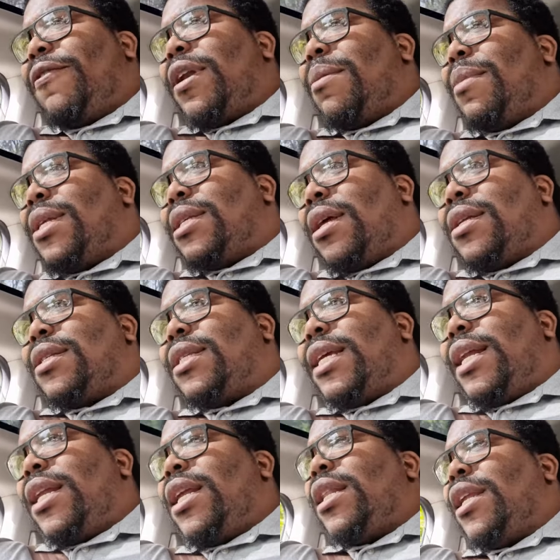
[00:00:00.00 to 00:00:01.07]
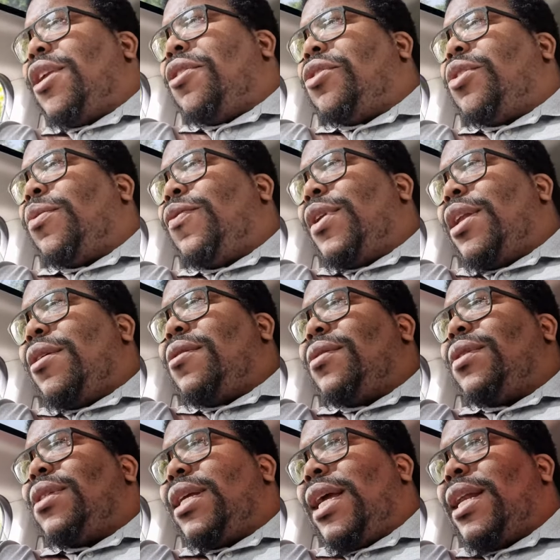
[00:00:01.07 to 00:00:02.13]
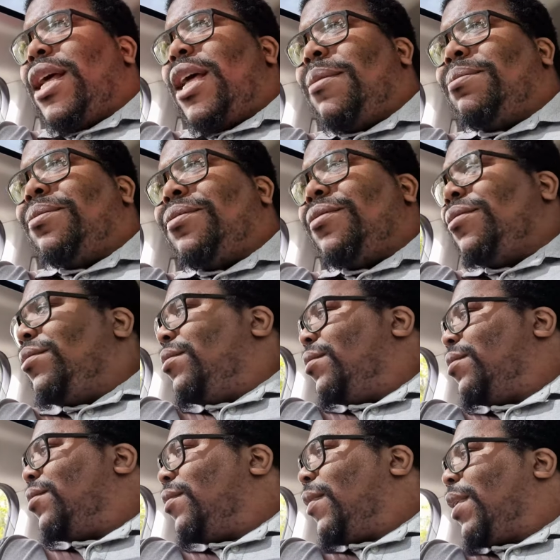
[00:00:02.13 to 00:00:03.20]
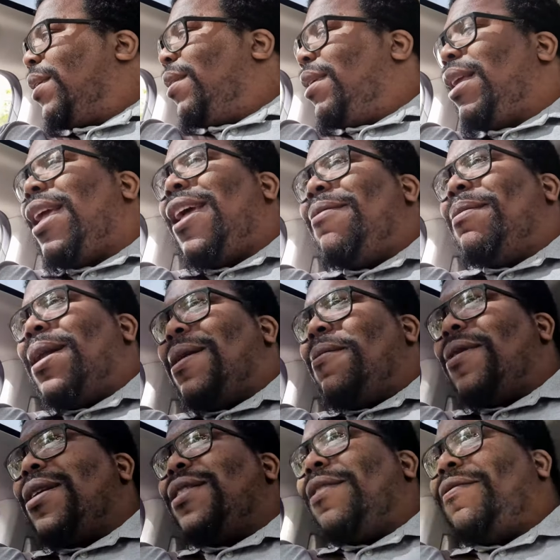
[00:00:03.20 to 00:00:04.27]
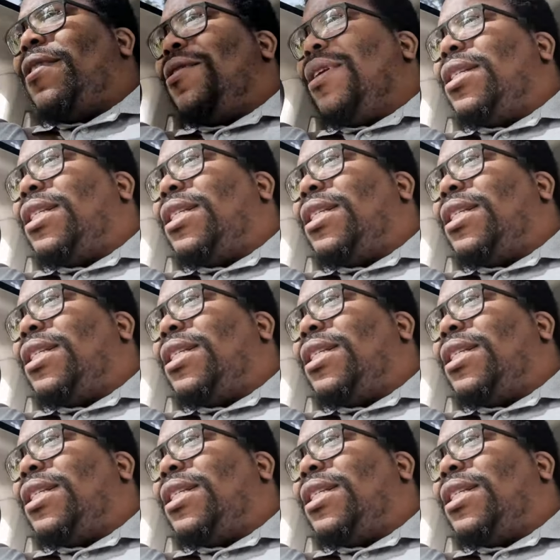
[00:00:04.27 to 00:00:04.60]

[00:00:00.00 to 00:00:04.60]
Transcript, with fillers: for the mise en scène in the YouTube videos, and um, mm, yeah, man, I'm gonna, definitely